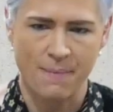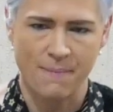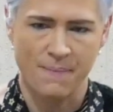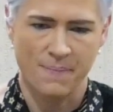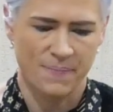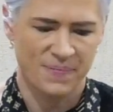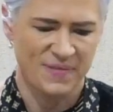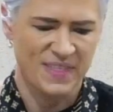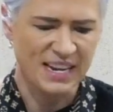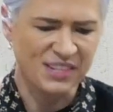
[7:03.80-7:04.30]

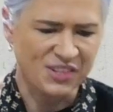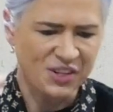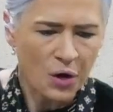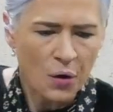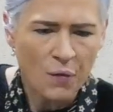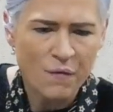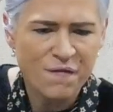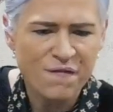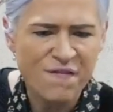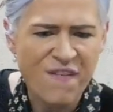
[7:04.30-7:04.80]
them
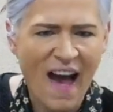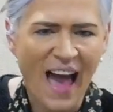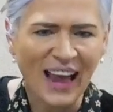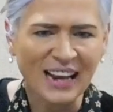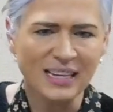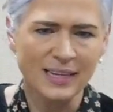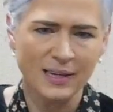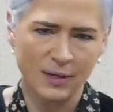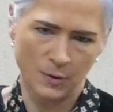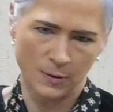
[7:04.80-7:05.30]
that your
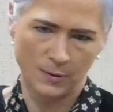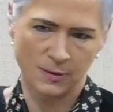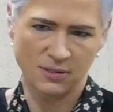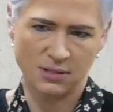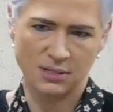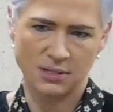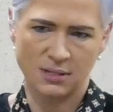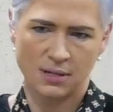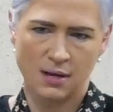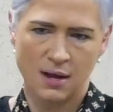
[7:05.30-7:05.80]

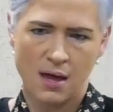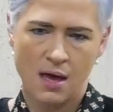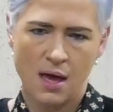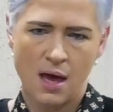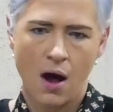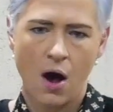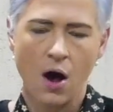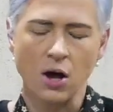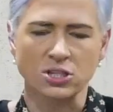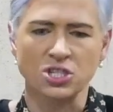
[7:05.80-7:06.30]
values
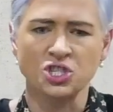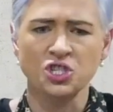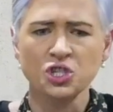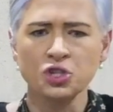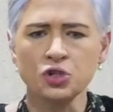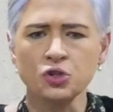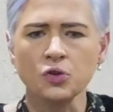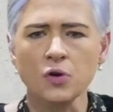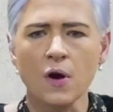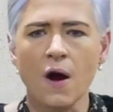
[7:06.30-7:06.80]
are
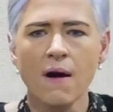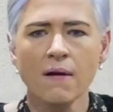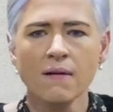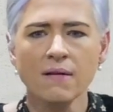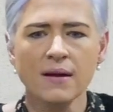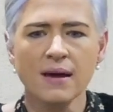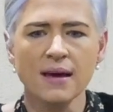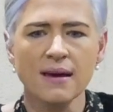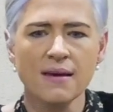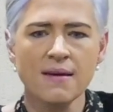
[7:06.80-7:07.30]

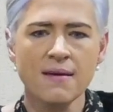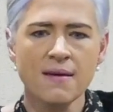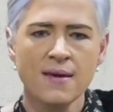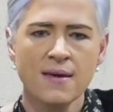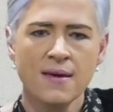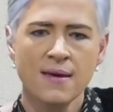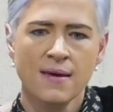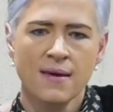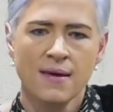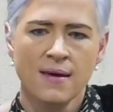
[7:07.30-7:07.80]
stronger
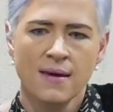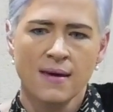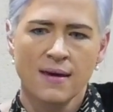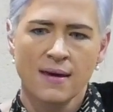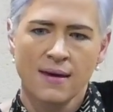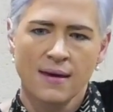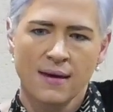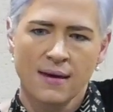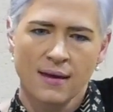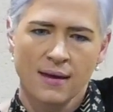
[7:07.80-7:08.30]

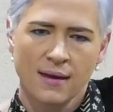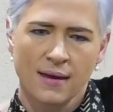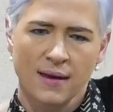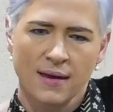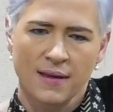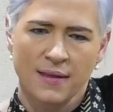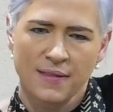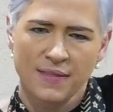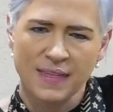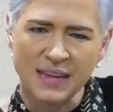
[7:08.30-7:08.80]

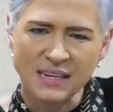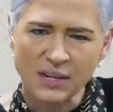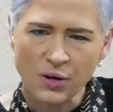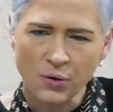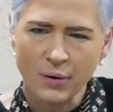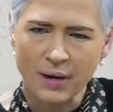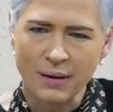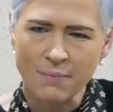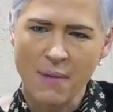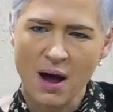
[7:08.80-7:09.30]
than
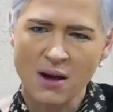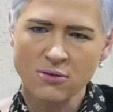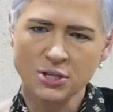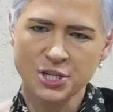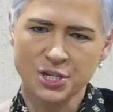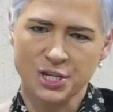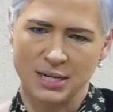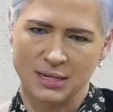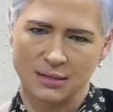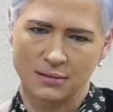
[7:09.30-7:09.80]
your
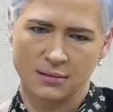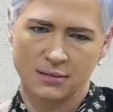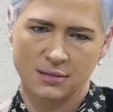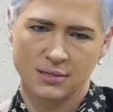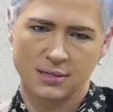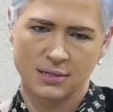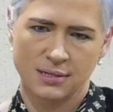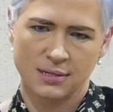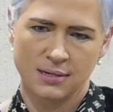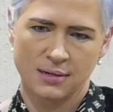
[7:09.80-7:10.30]

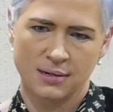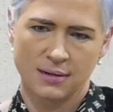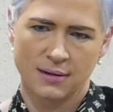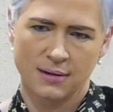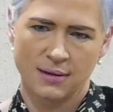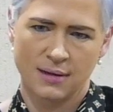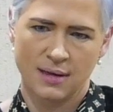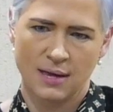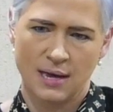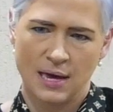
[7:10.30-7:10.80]
emotions,
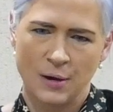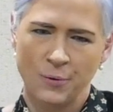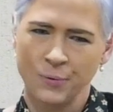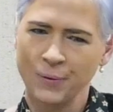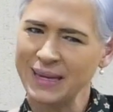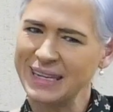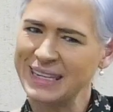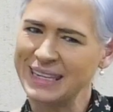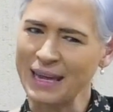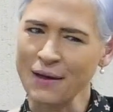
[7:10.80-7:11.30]

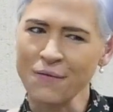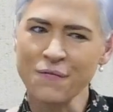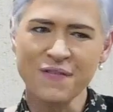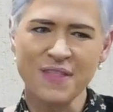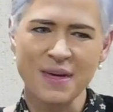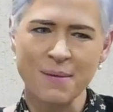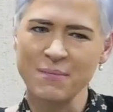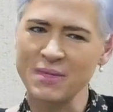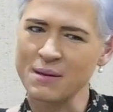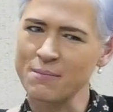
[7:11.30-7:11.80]
we
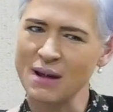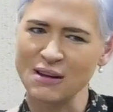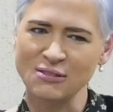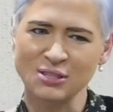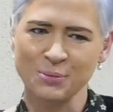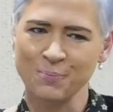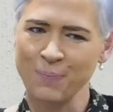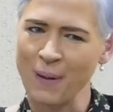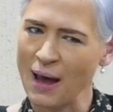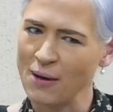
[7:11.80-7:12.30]
give them the
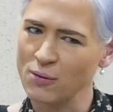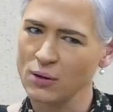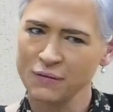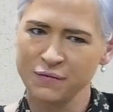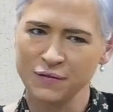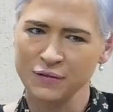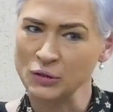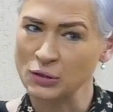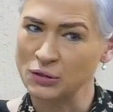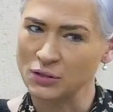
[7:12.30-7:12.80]
most
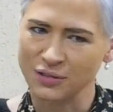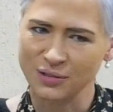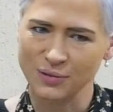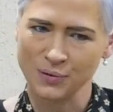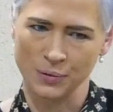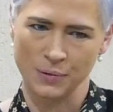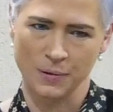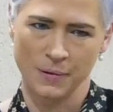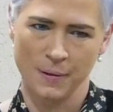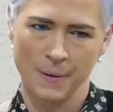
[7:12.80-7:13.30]
powerful
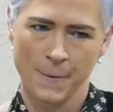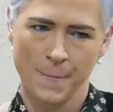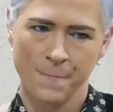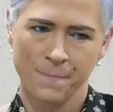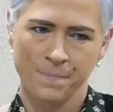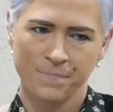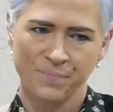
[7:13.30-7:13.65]
tool